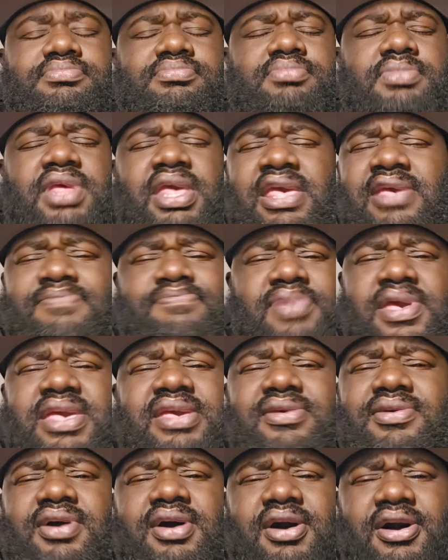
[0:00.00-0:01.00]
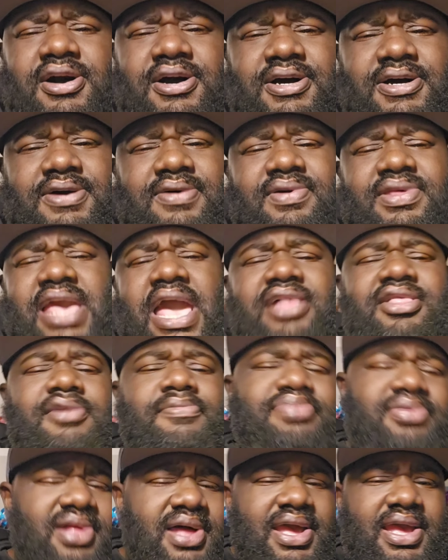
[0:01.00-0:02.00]
he beat uh Caleb
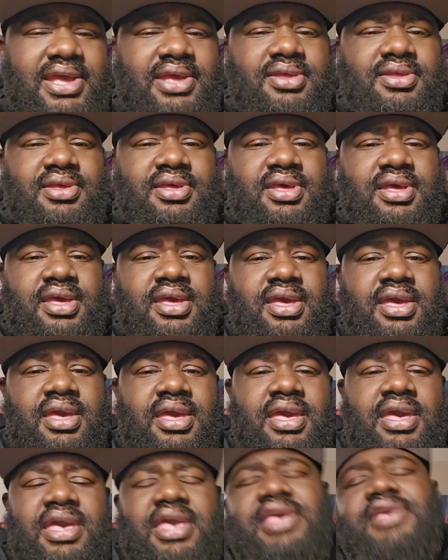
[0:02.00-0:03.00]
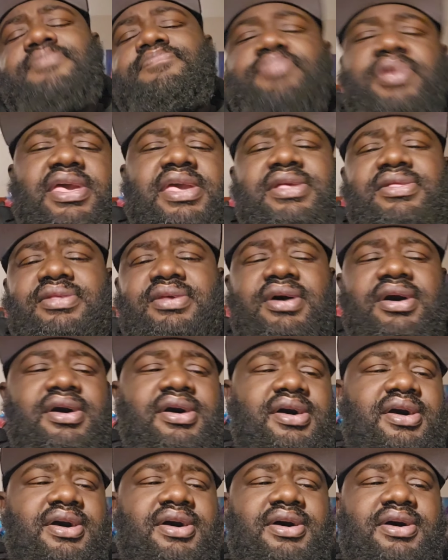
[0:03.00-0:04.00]
Plant. He beat
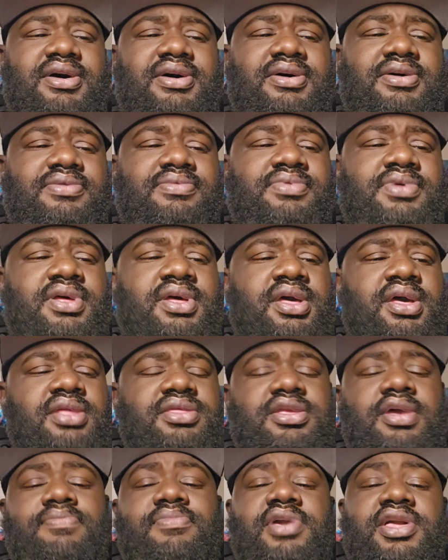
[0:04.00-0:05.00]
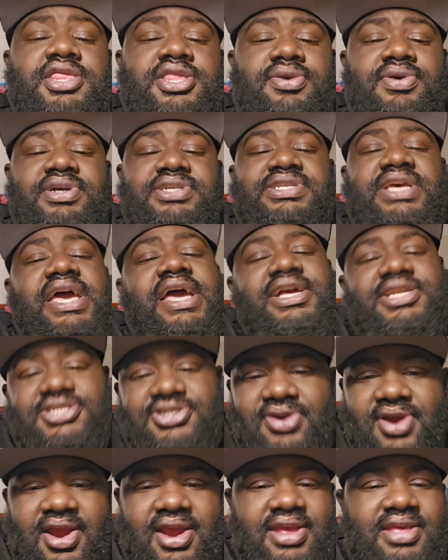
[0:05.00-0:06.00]
uh Demetrius
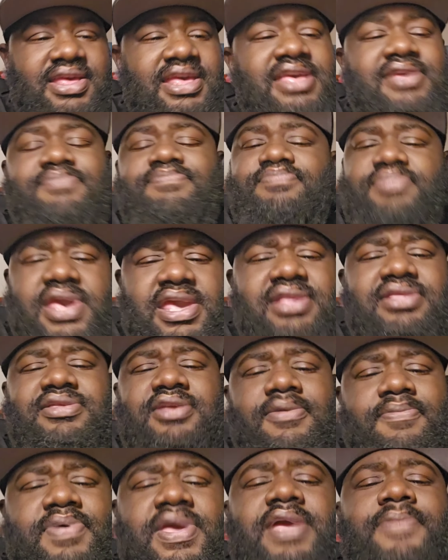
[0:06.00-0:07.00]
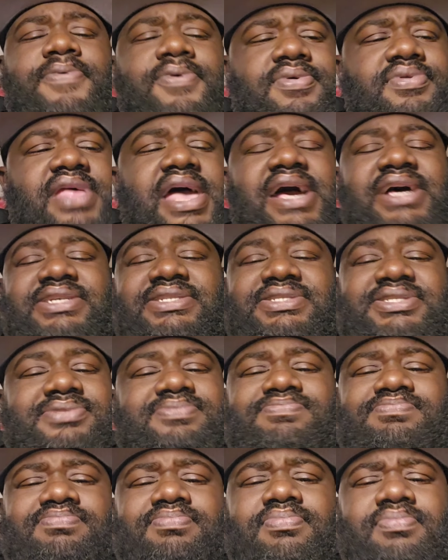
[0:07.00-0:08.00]
Andrade. He beat the people that's
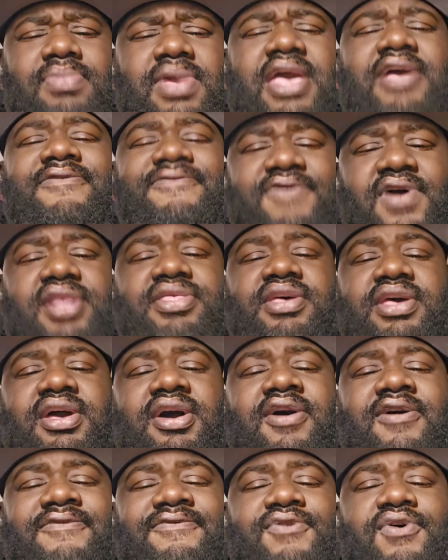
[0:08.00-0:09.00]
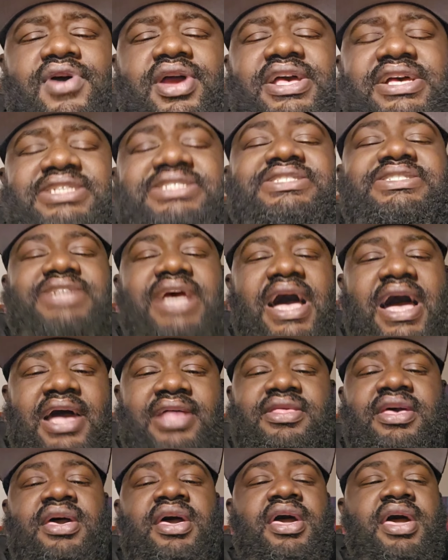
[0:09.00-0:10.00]
in front of him for his
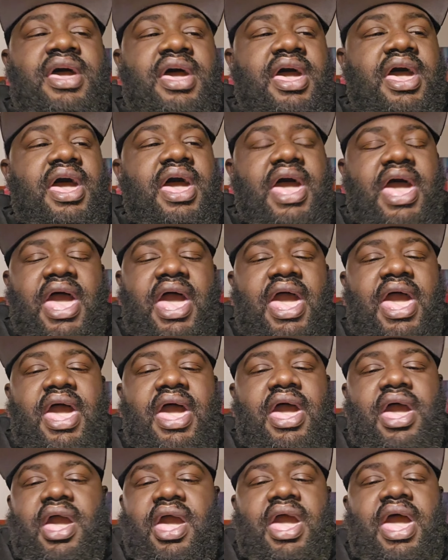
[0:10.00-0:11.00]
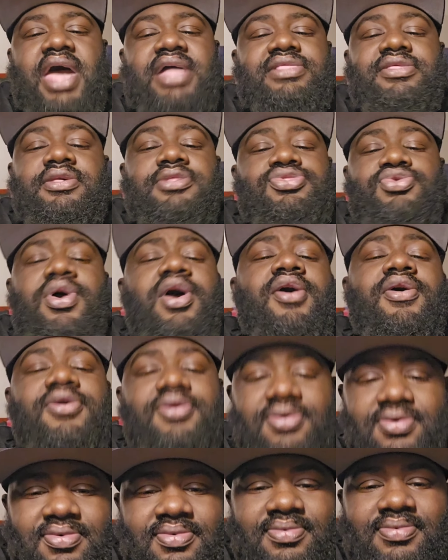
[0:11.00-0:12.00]
shot at the
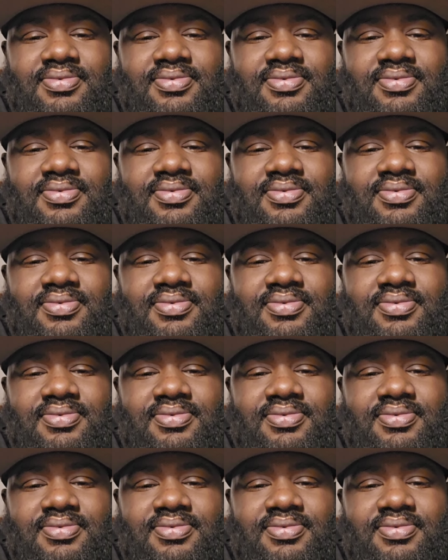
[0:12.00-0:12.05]
throne